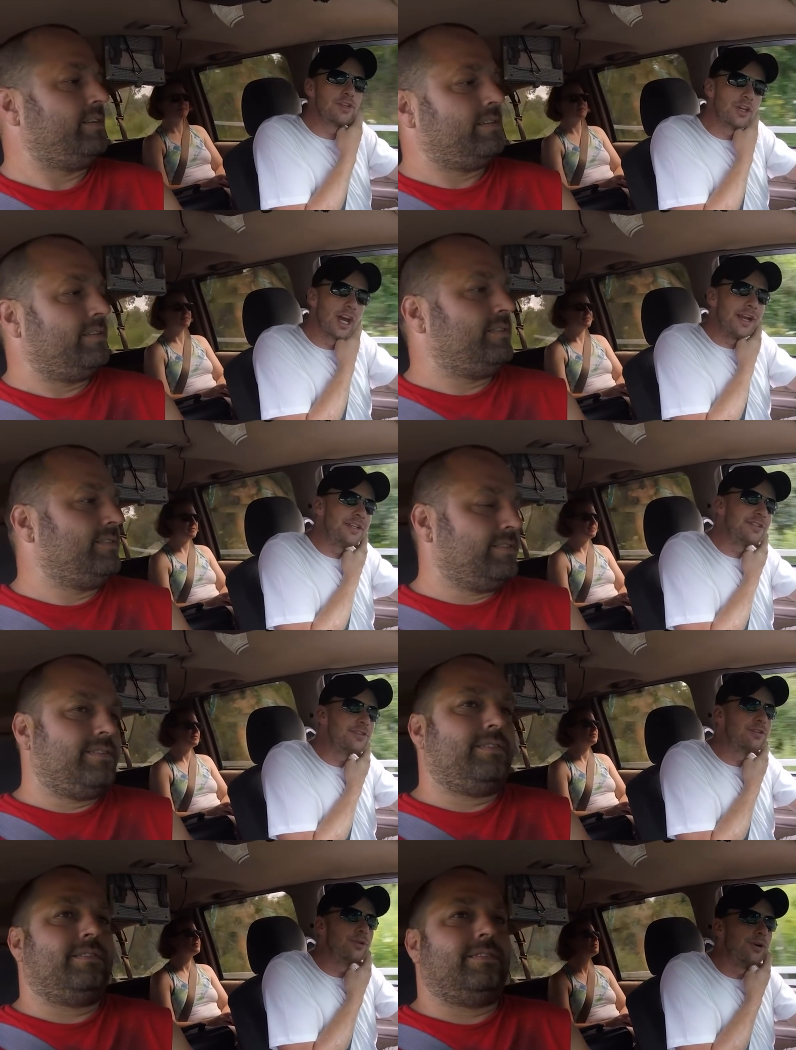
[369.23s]
Speaker 1: so
Speaker 2: you got
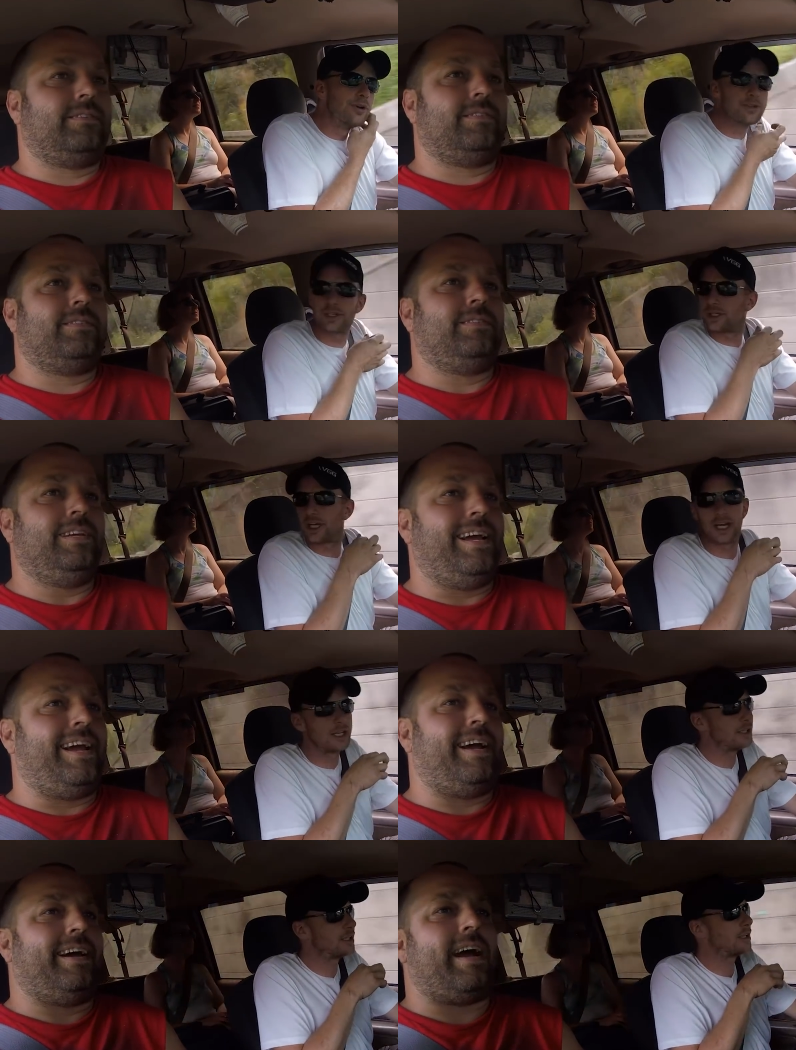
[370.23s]
decent tools and
Speaker 1: you got...
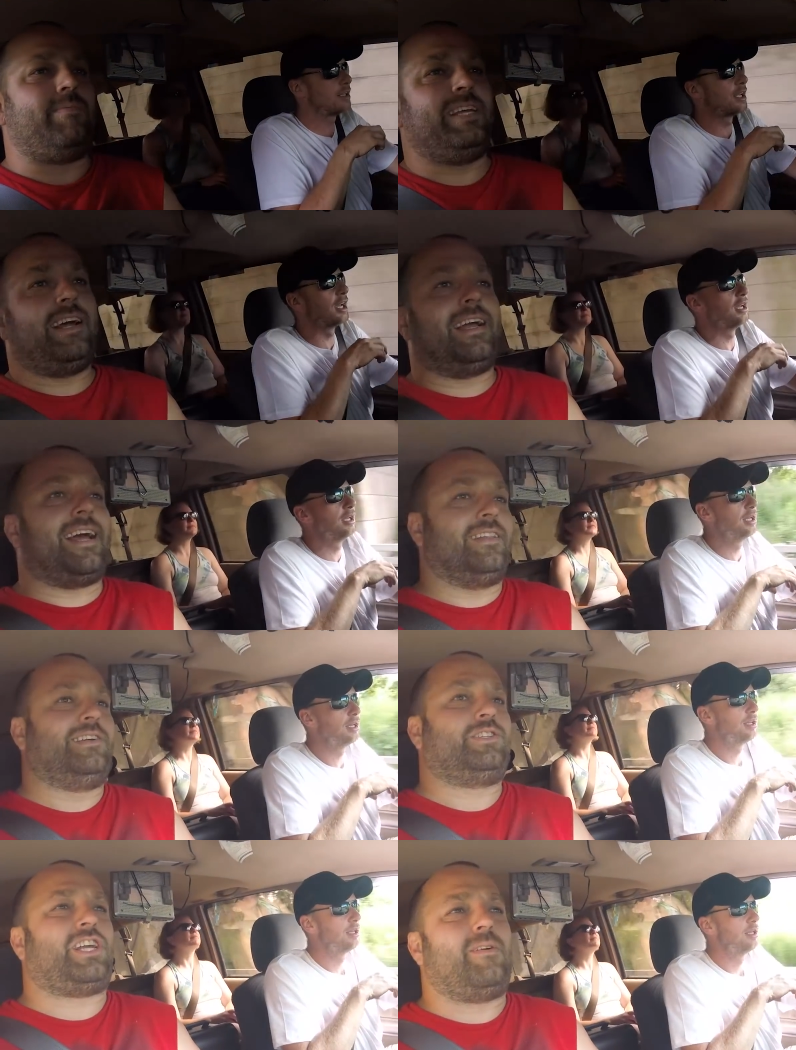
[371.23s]
Yeah, I mean, I got a
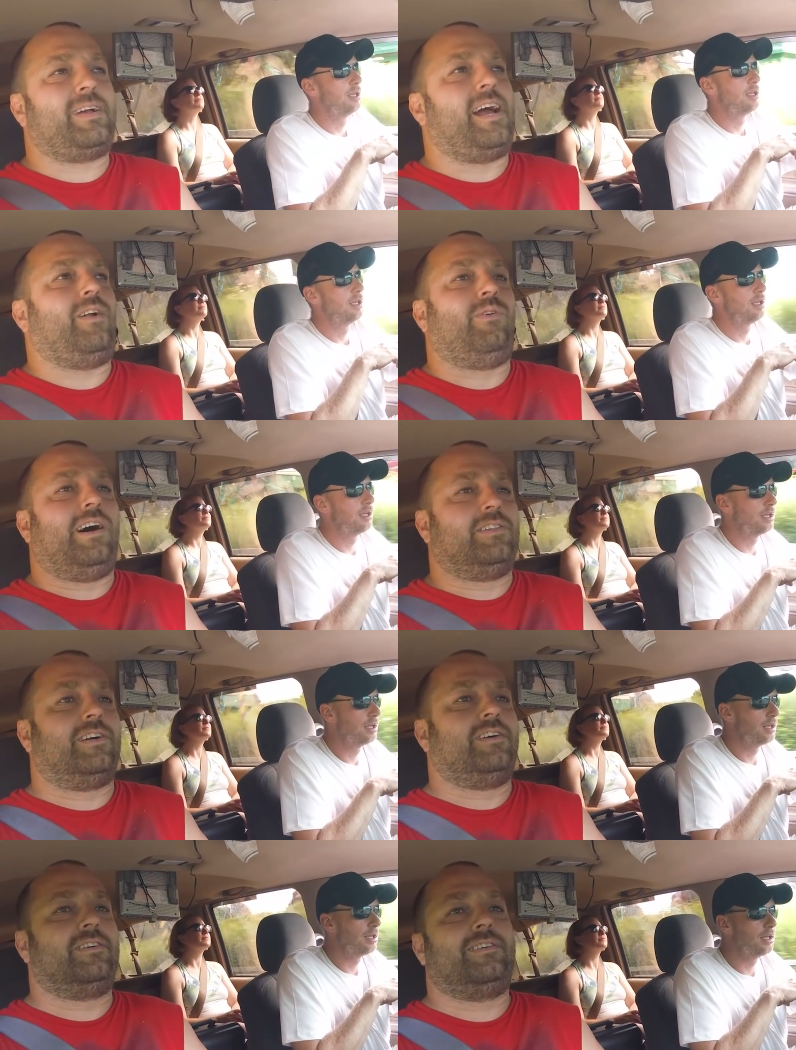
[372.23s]
little shop, I got a
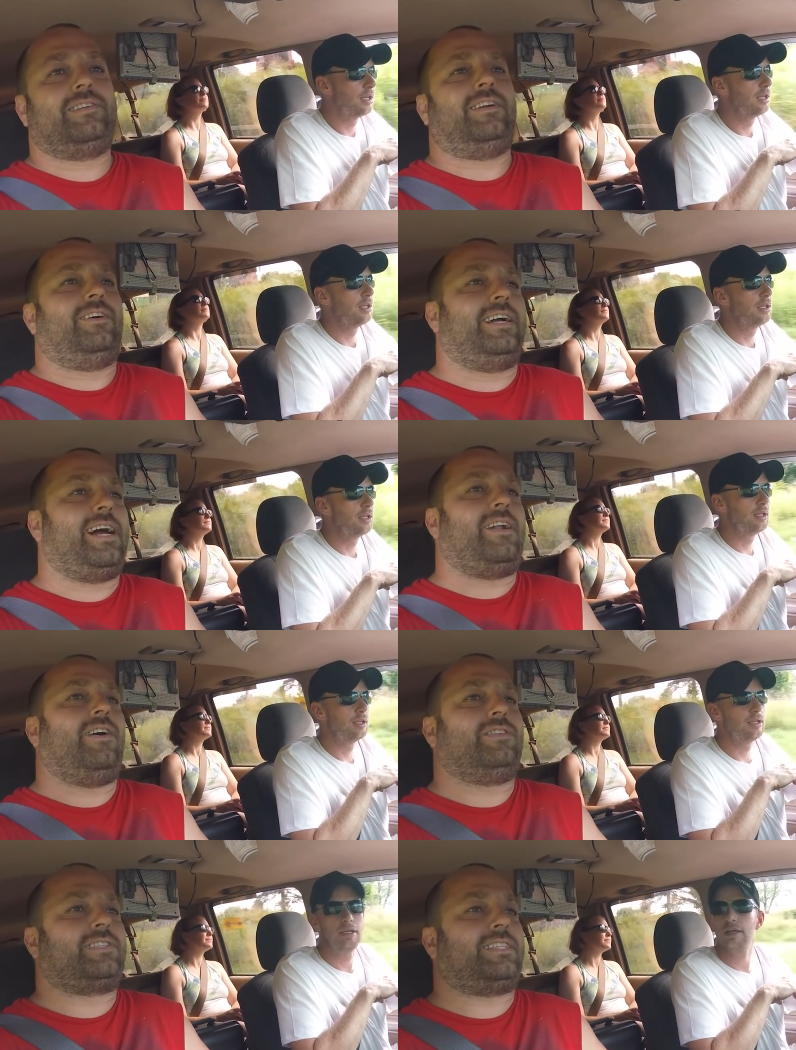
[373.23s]
welder, you know, I got all
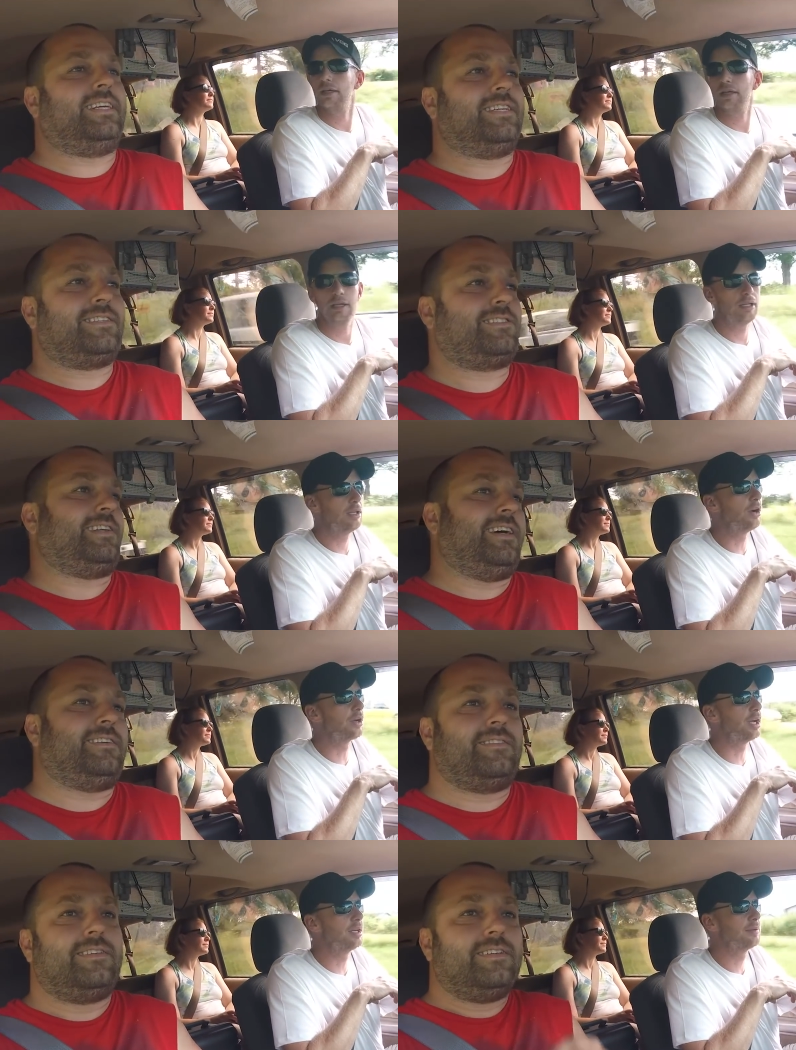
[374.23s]
these things.
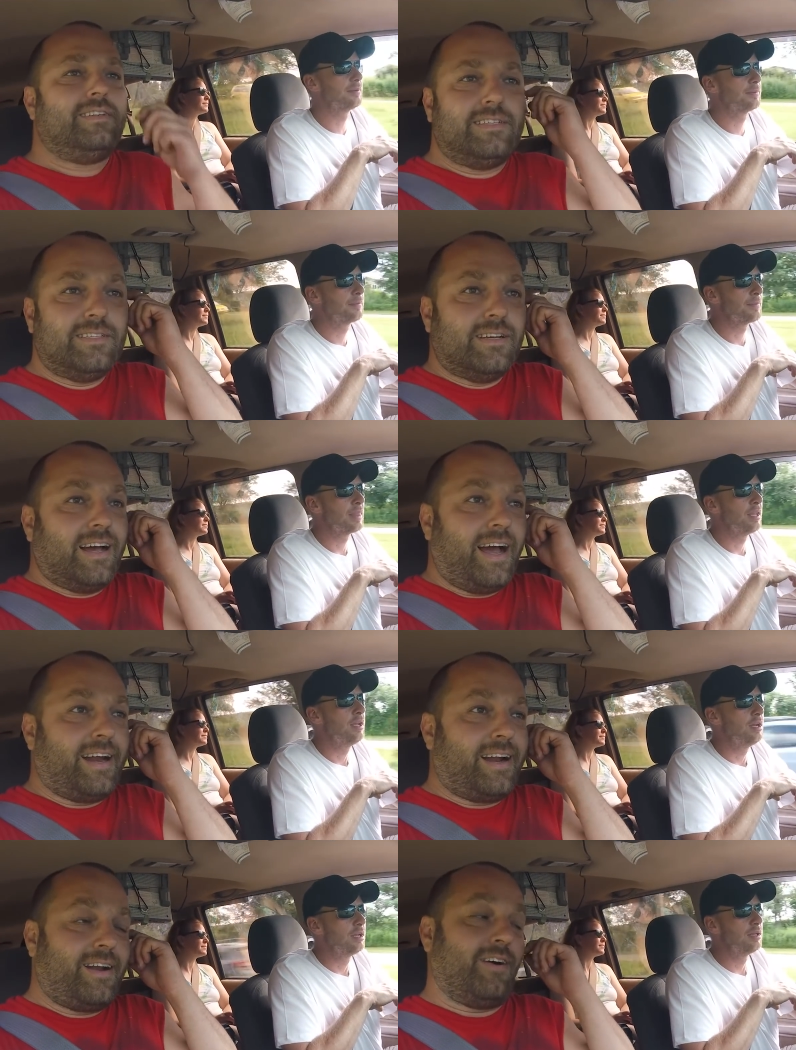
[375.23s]
Speaker 2: Okay.
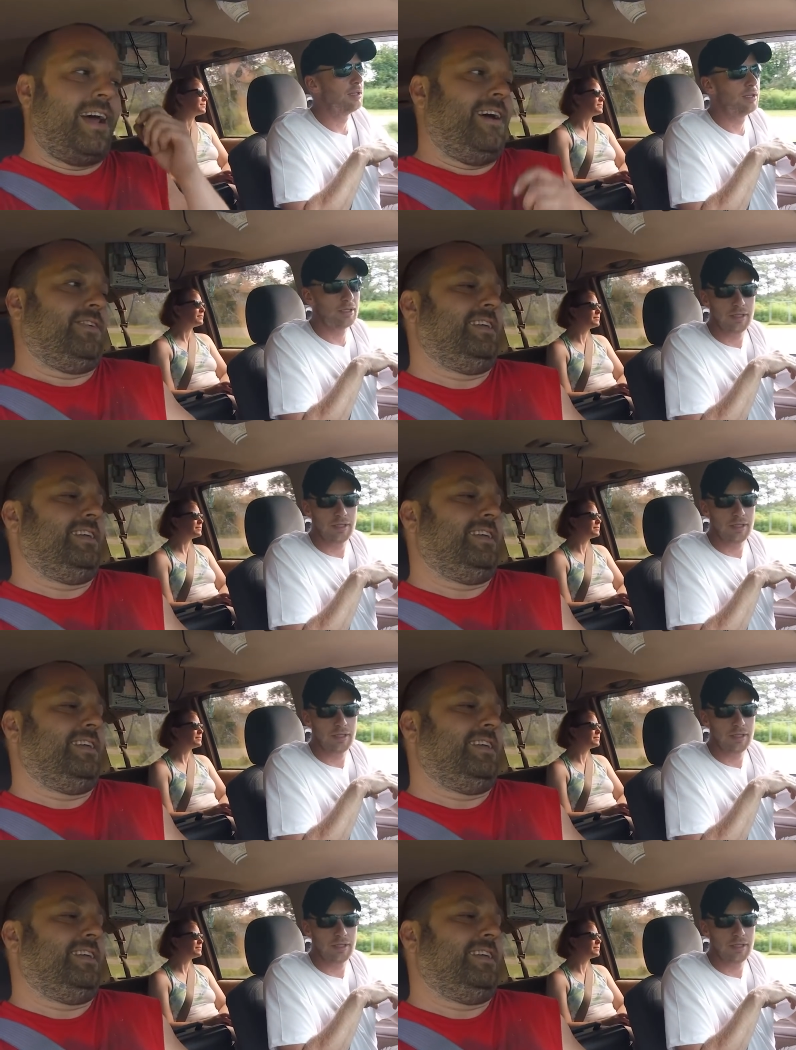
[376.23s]
Speaker 1: I don't have a